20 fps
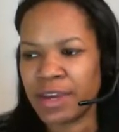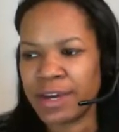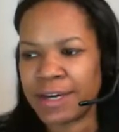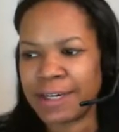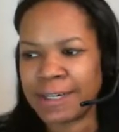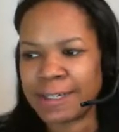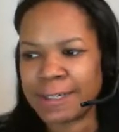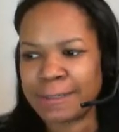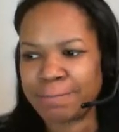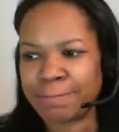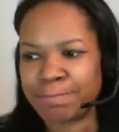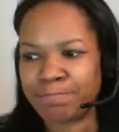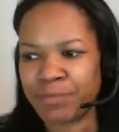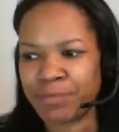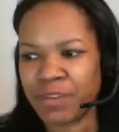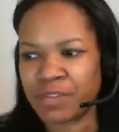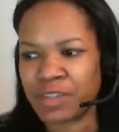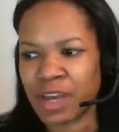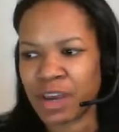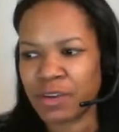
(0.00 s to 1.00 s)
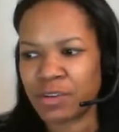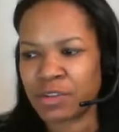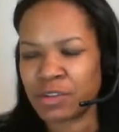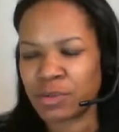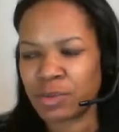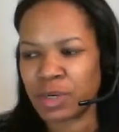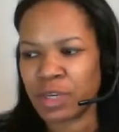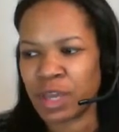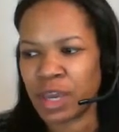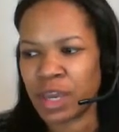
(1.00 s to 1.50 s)
of Title
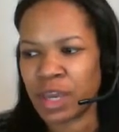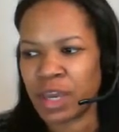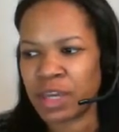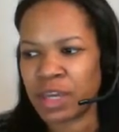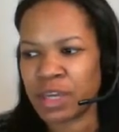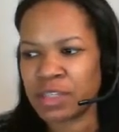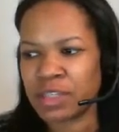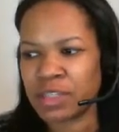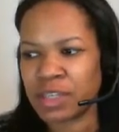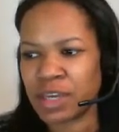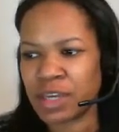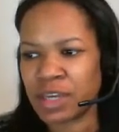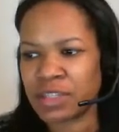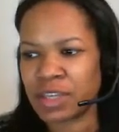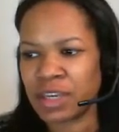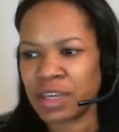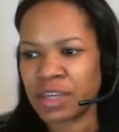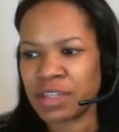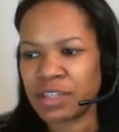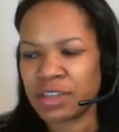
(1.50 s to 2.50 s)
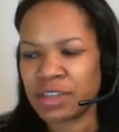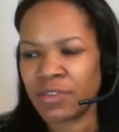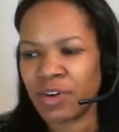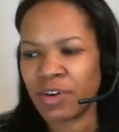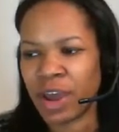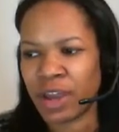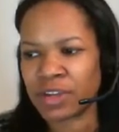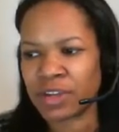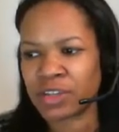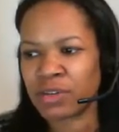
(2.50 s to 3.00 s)
28, and it says any civil
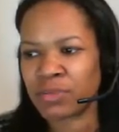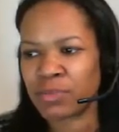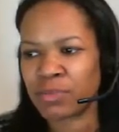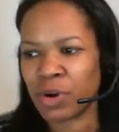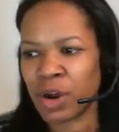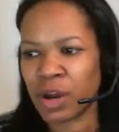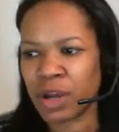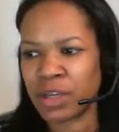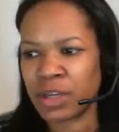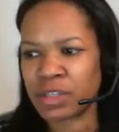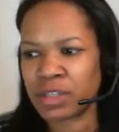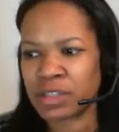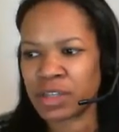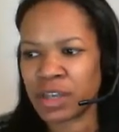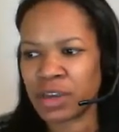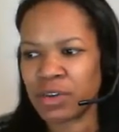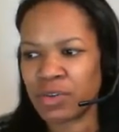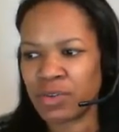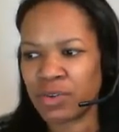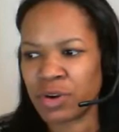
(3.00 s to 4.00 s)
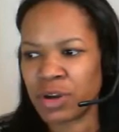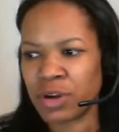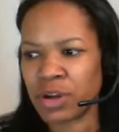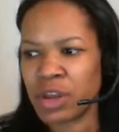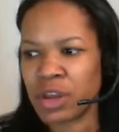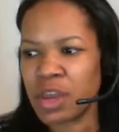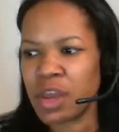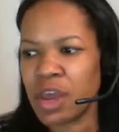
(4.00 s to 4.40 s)
action brought in a state court